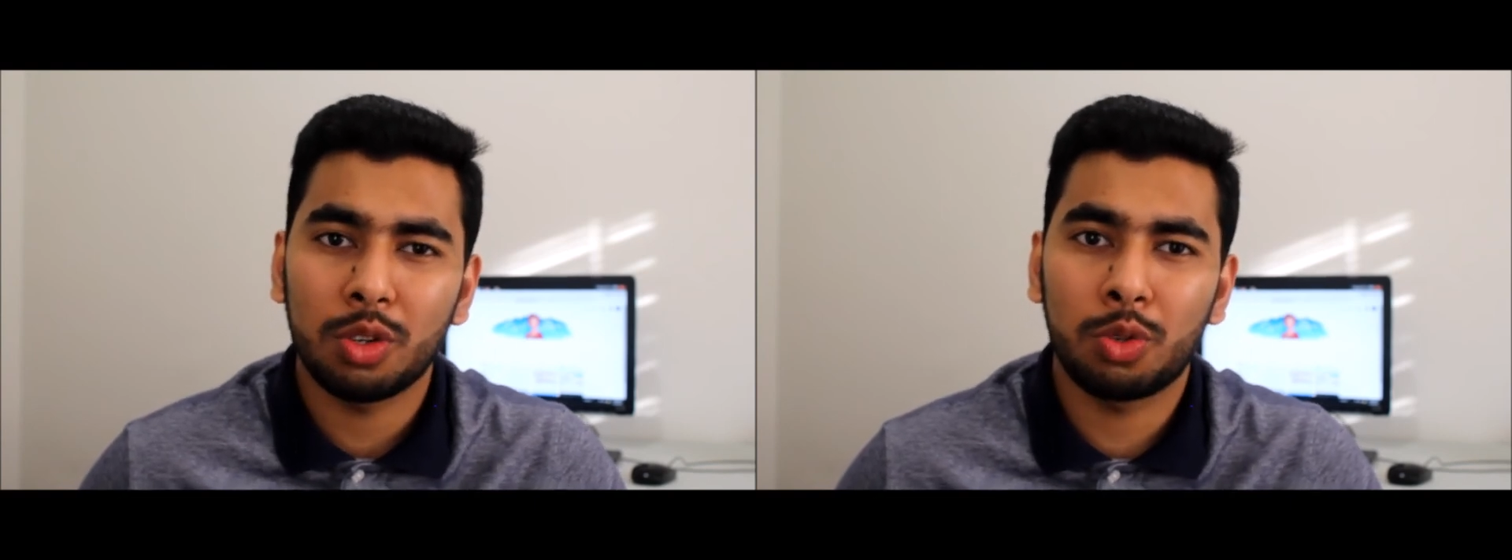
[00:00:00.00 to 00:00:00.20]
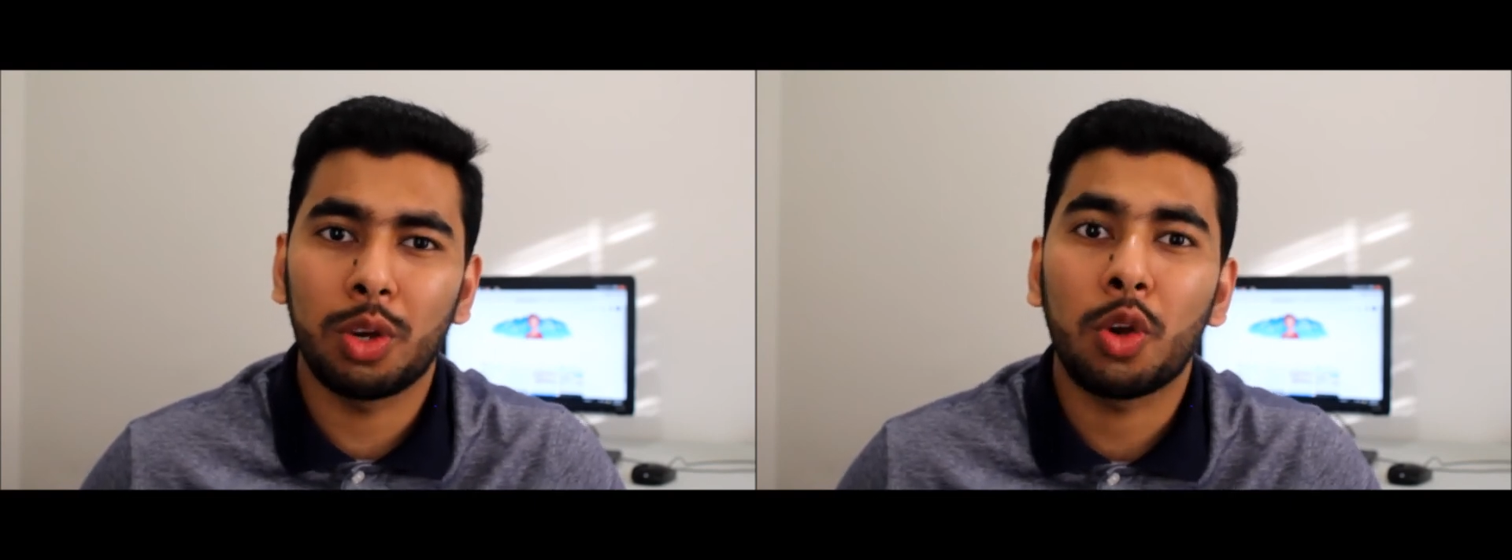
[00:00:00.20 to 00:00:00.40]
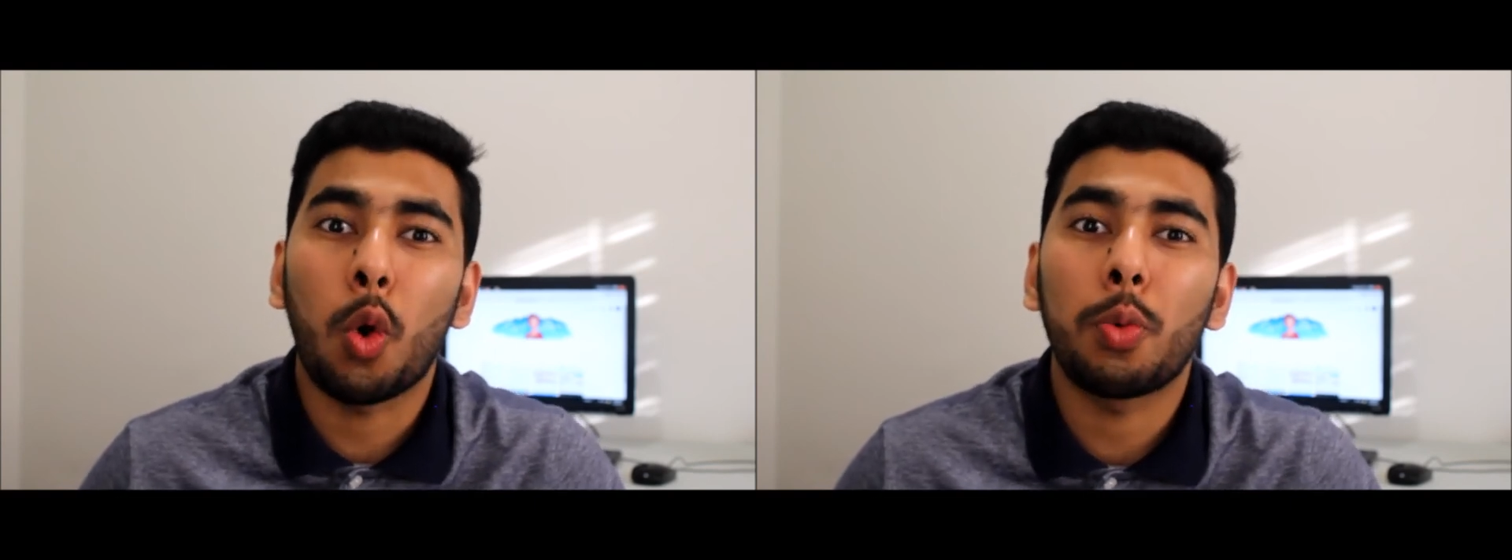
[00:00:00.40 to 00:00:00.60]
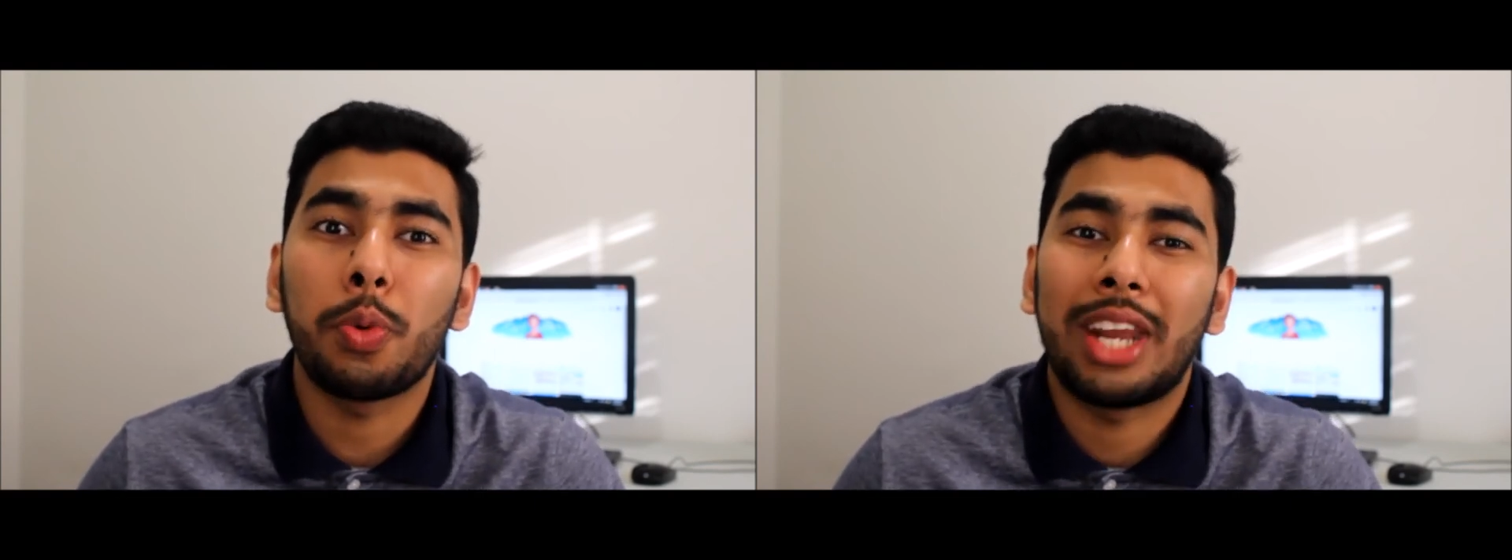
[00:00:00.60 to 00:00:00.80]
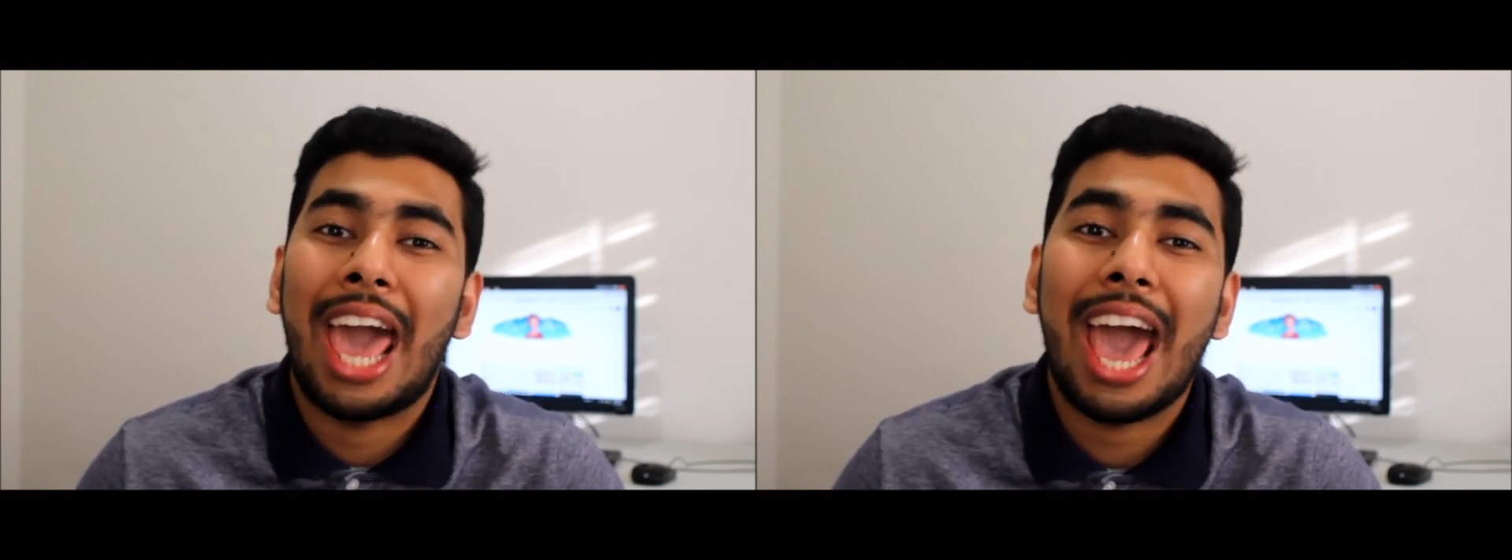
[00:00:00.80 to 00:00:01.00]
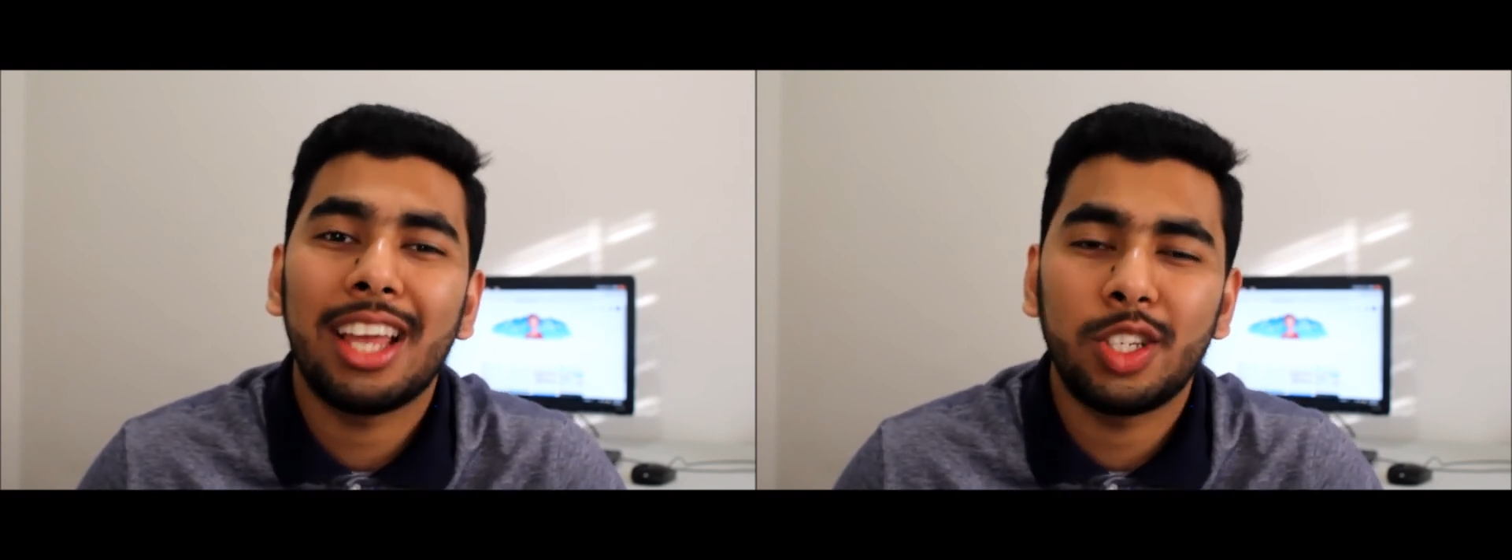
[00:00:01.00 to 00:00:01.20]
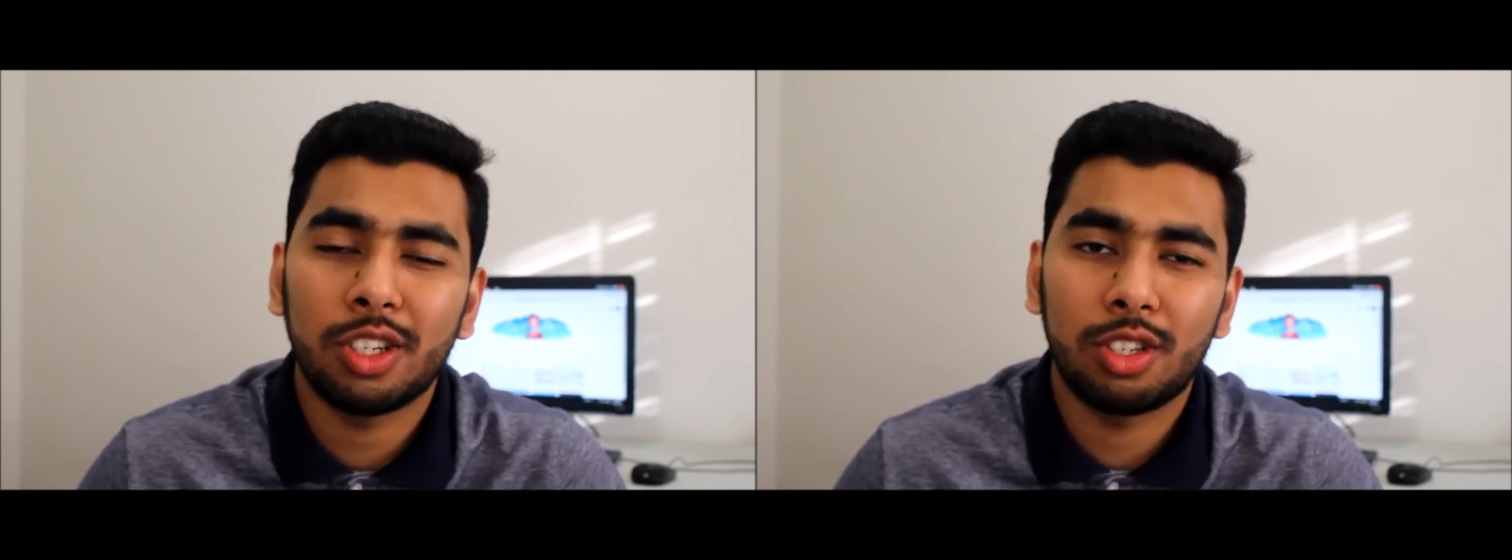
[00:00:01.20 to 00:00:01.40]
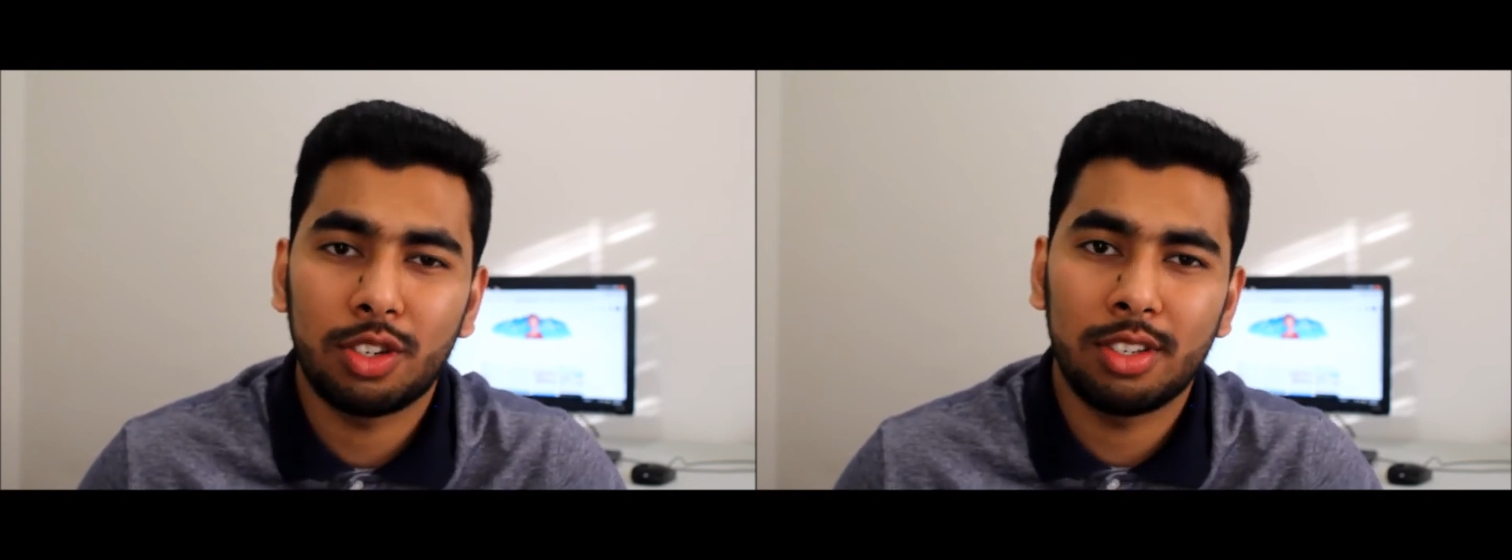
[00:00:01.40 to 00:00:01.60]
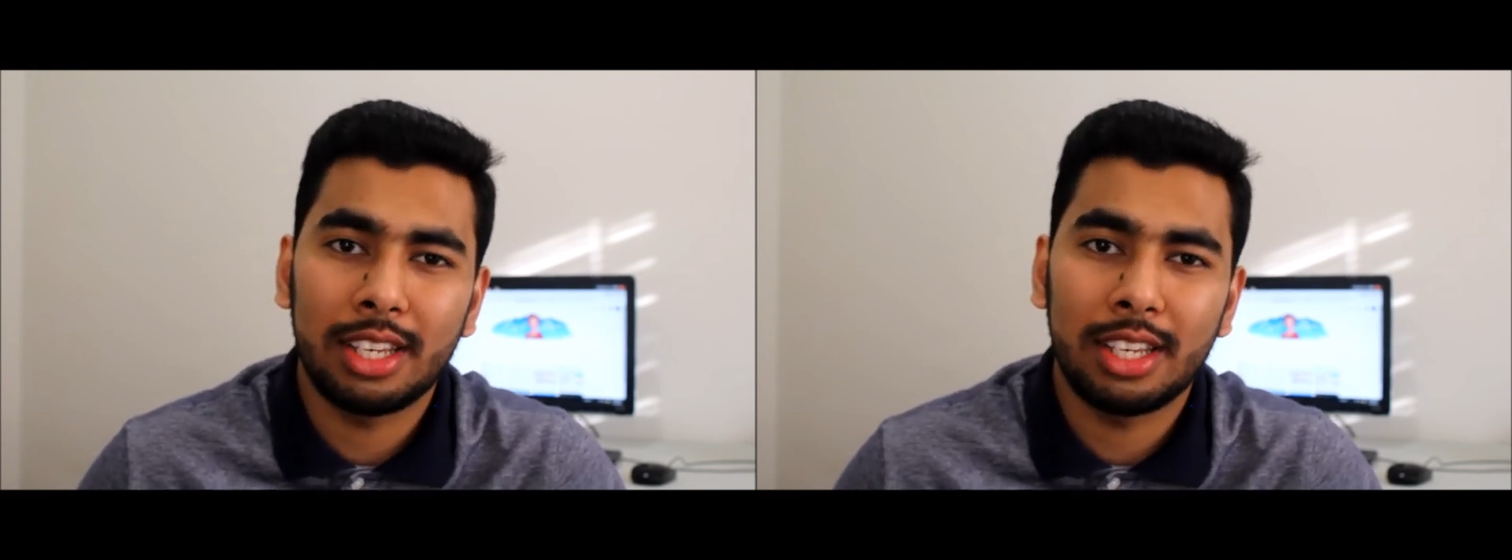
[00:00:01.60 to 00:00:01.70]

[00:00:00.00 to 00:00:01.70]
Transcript: to incorporate hand gestures